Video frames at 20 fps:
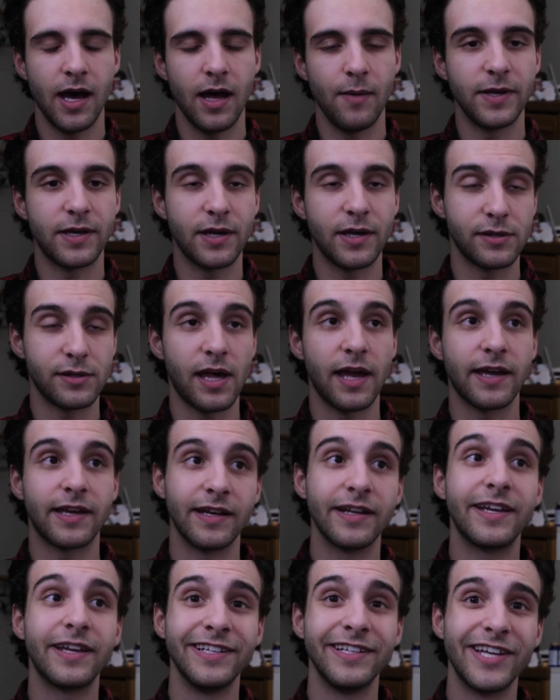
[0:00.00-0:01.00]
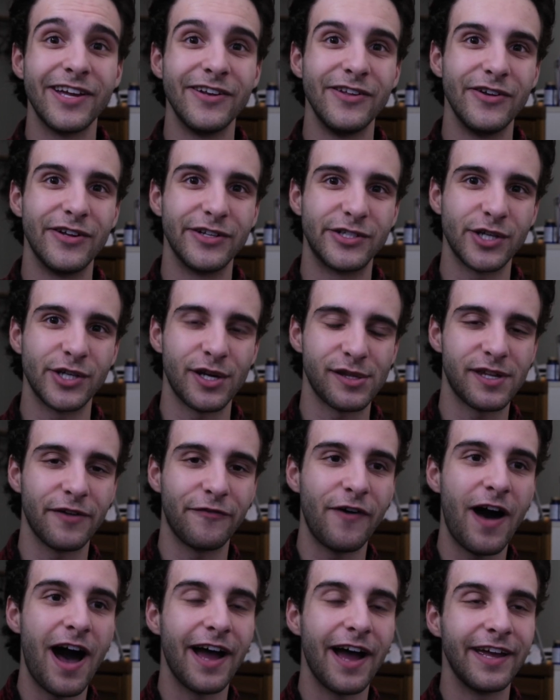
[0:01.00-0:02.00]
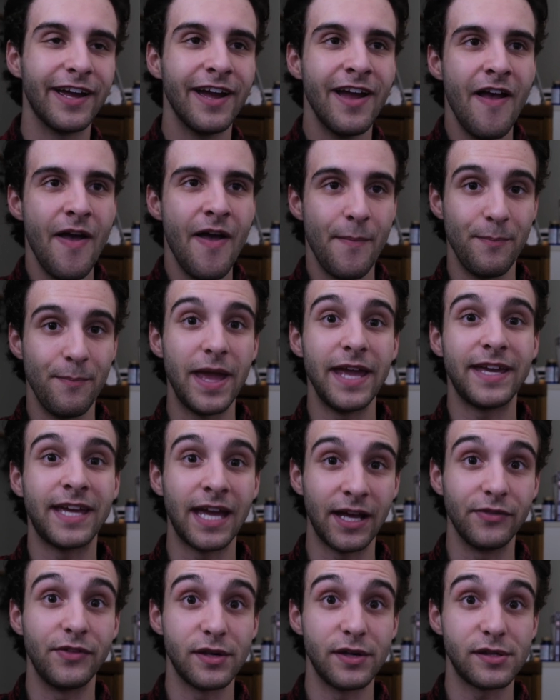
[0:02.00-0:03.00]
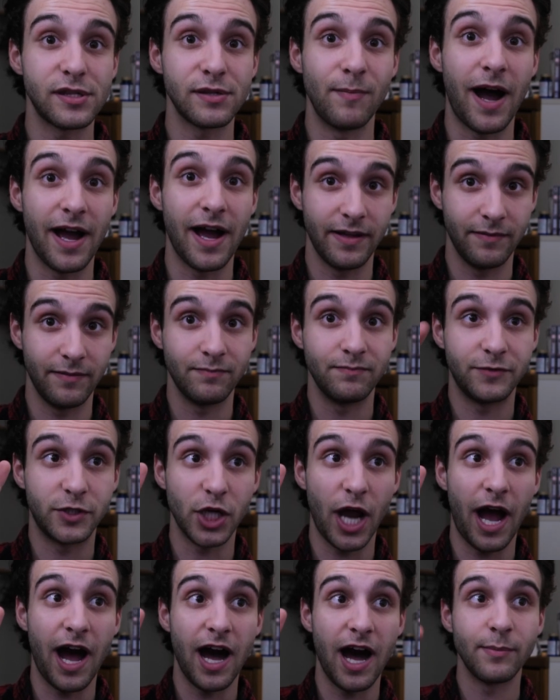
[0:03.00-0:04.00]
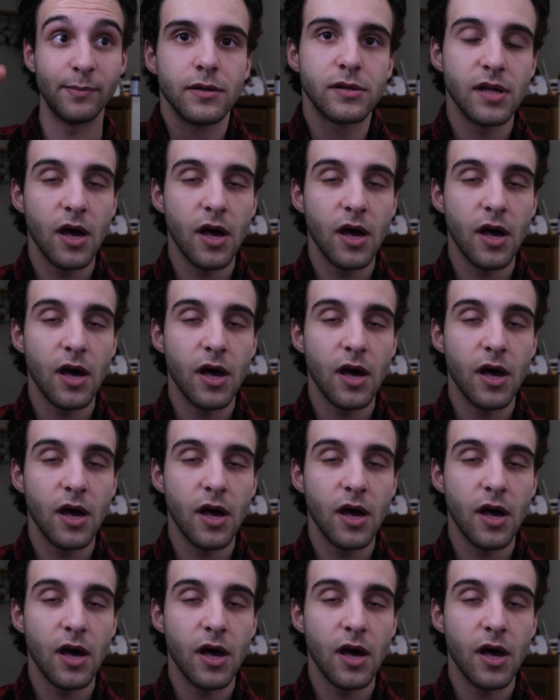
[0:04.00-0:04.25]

because I can continue to justify making this my job.